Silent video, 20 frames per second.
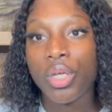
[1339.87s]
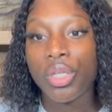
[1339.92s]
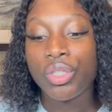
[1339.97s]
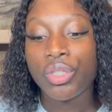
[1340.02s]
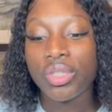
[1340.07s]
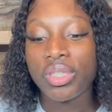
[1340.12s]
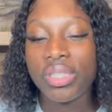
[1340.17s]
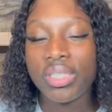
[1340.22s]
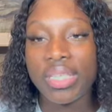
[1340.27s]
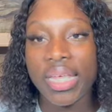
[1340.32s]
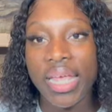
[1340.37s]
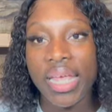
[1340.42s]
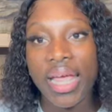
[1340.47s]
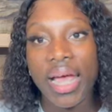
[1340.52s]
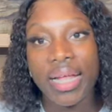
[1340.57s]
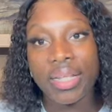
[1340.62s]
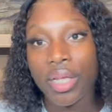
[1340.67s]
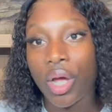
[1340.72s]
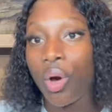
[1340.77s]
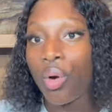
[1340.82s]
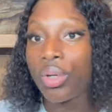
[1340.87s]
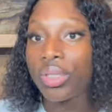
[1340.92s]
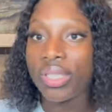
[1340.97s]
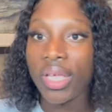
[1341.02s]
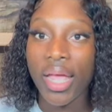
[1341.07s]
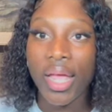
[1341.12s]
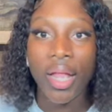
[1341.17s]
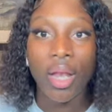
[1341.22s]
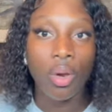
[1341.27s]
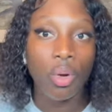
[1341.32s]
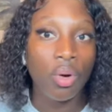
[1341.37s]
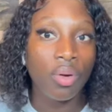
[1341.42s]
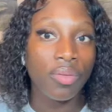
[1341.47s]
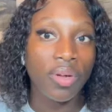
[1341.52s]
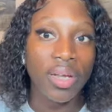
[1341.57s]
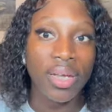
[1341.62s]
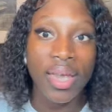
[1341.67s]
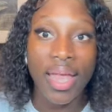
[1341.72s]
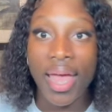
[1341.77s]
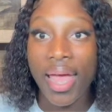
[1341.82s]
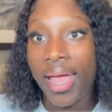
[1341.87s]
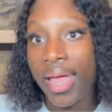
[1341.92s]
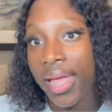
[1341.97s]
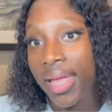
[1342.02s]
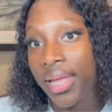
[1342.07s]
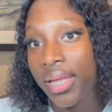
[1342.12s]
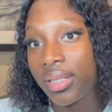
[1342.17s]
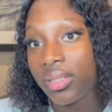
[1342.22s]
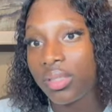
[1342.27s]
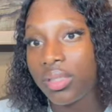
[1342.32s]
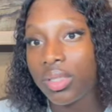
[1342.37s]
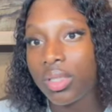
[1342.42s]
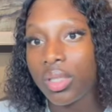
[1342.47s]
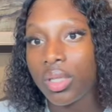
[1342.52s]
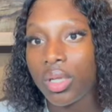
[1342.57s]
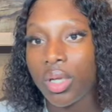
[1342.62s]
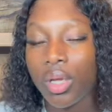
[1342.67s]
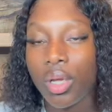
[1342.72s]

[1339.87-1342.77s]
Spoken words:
to stay at a hotel overnight,